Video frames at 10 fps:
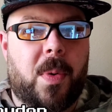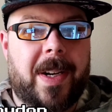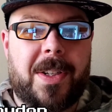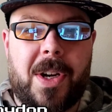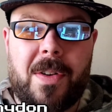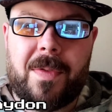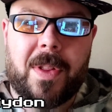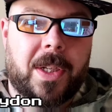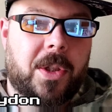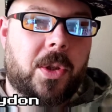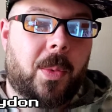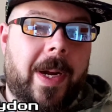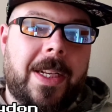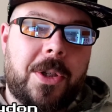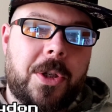printer for the
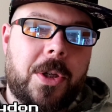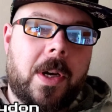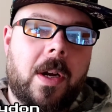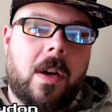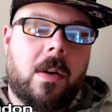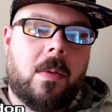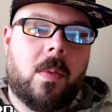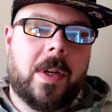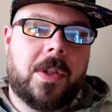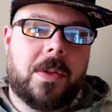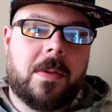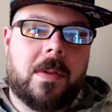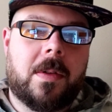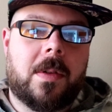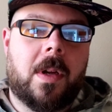Switch, which,
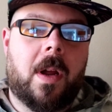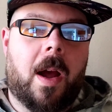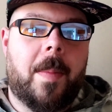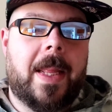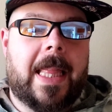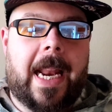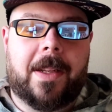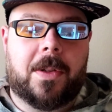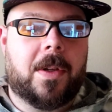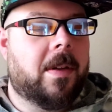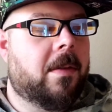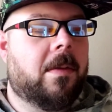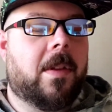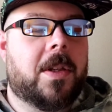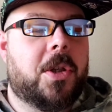I mean, that is
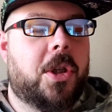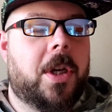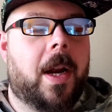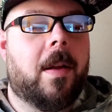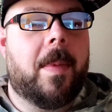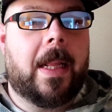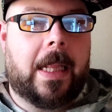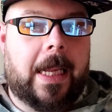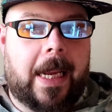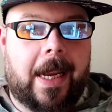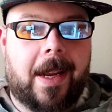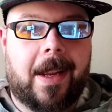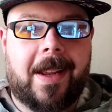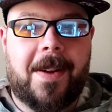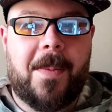legitimately
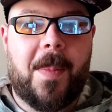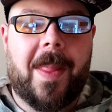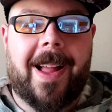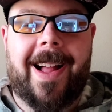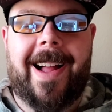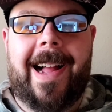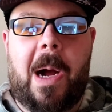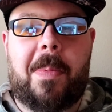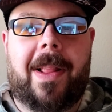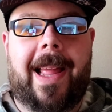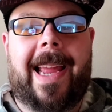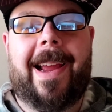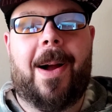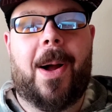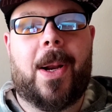a play
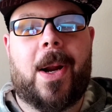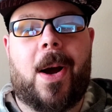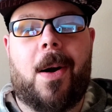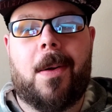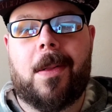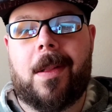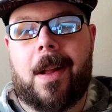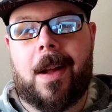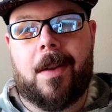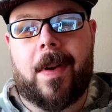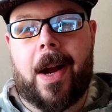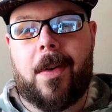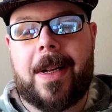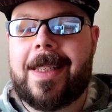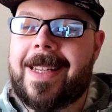on all of
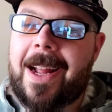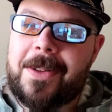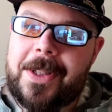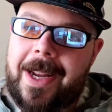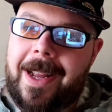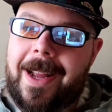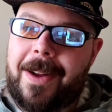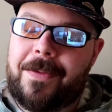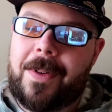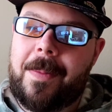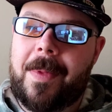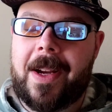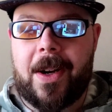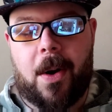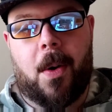our nostalgia from the
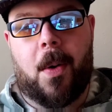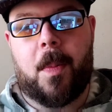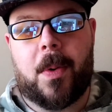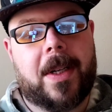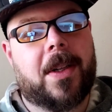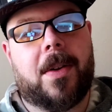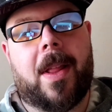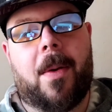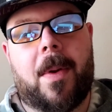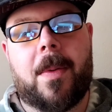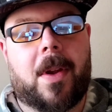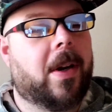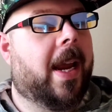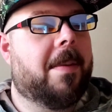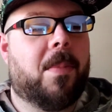good old printer that went with our
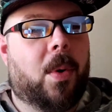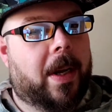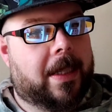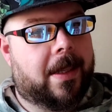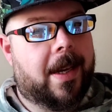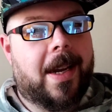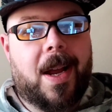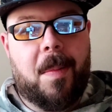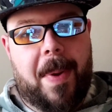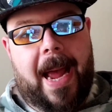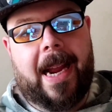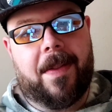Game Boys back